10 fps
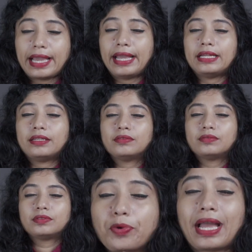then
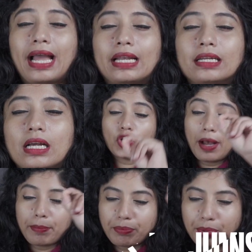you can
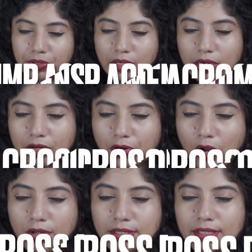jump
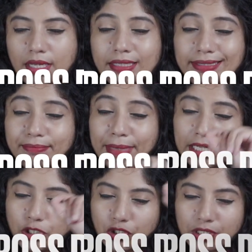across
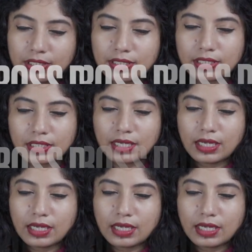dimensions.